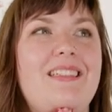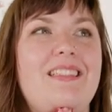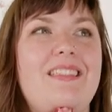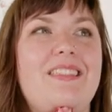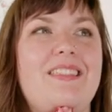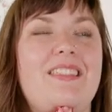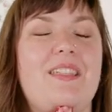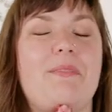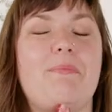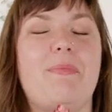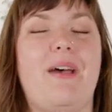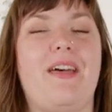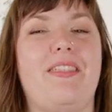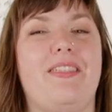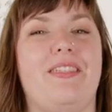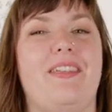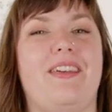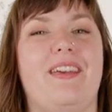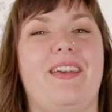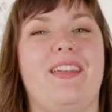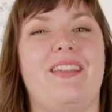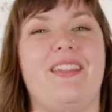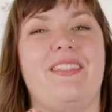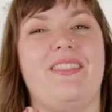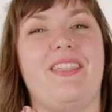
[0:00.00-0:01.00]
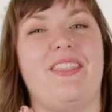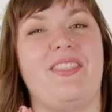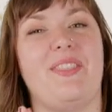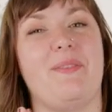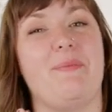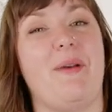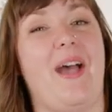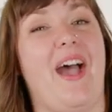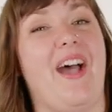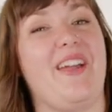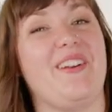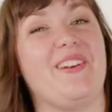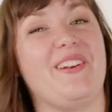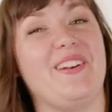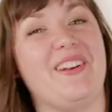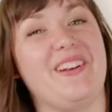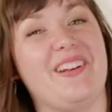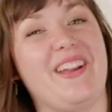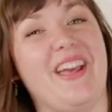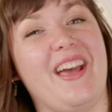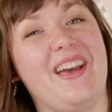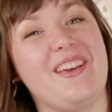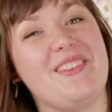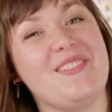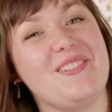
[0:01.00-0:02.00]
the method that the pattern
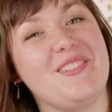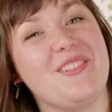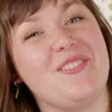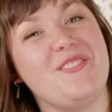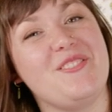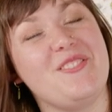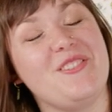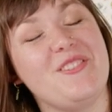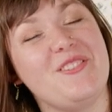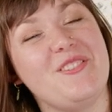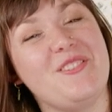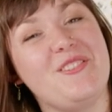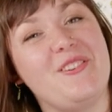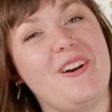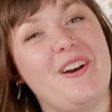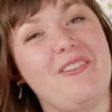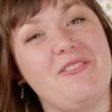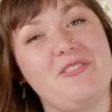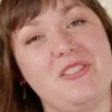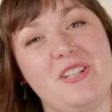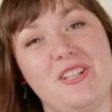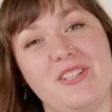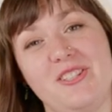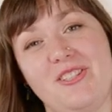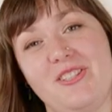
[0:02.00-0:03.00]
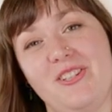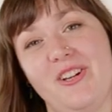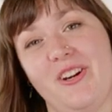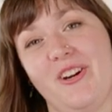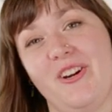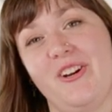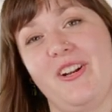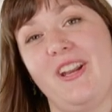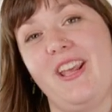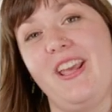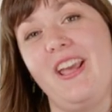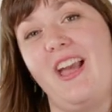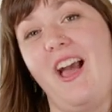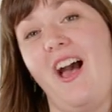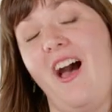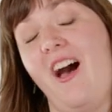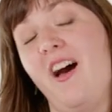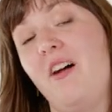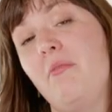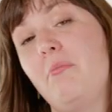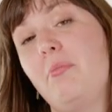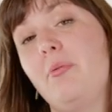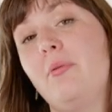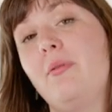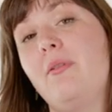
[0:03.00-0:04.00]
has you do of just turning
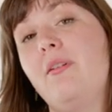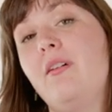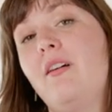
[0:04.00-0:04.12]
up